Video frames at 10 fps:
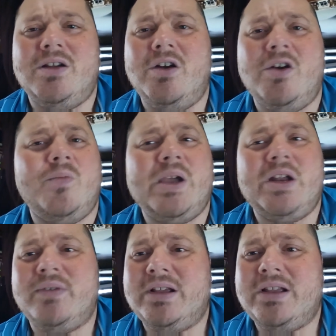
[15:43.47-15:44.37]
Oh,
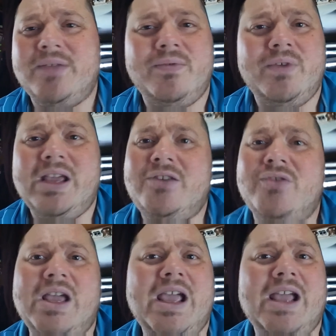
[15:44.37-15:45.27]
Patrick, if we had
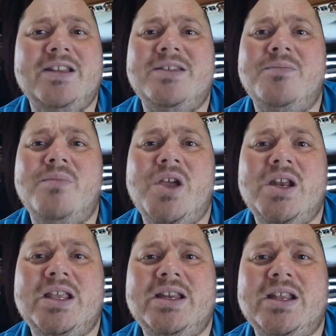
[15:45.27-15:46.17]
to add the
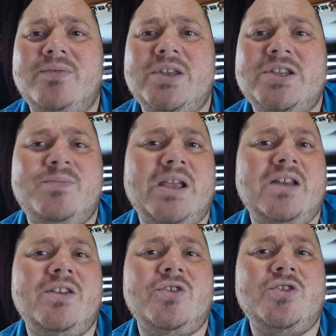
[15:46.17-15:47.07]
money that we
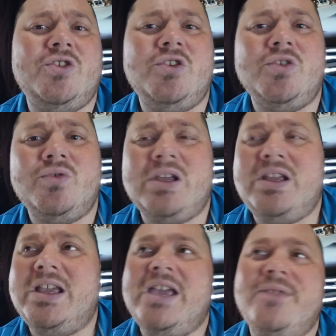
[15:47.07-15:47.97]
spent on you
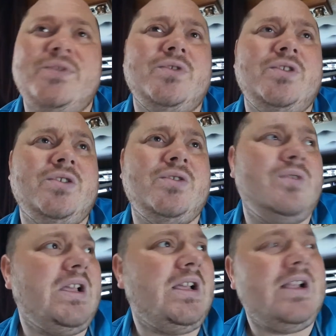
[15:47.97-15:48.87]
and gave to
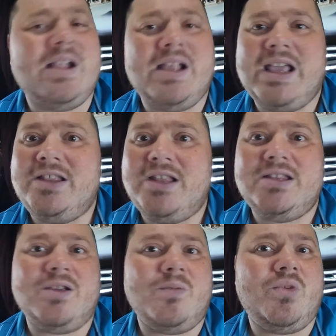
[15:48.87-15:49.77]
you and
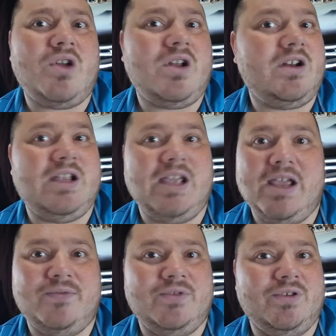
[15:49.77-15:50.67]
that your brother
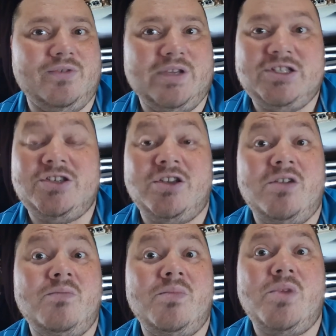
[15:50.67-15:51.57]
gave to you, it's
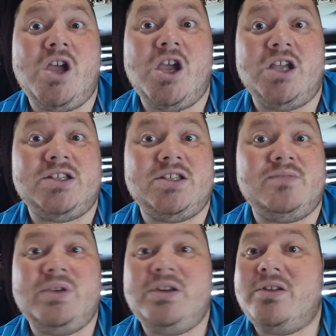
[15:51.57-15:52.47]
so much.
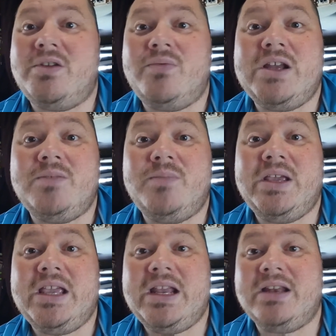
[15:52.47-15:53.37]
We don't know where to
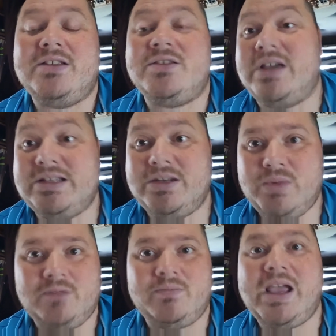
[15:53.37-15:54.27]
begin. So I said,
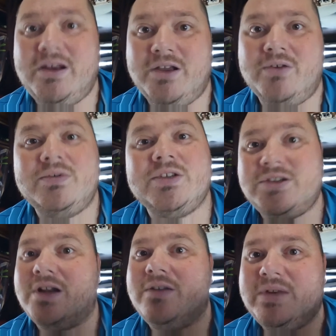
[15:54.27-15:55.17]
well, I know.
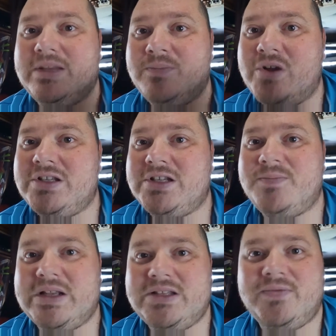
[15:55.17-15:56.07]
Start with the most
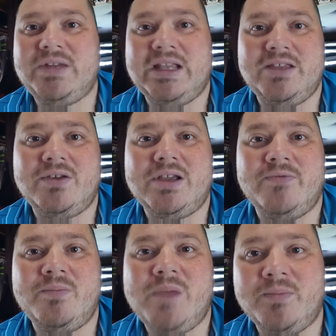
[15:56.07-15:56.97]
expensive thing you
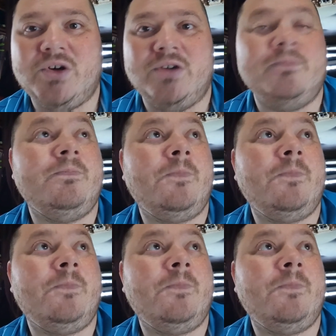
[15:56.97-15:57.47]
can remember.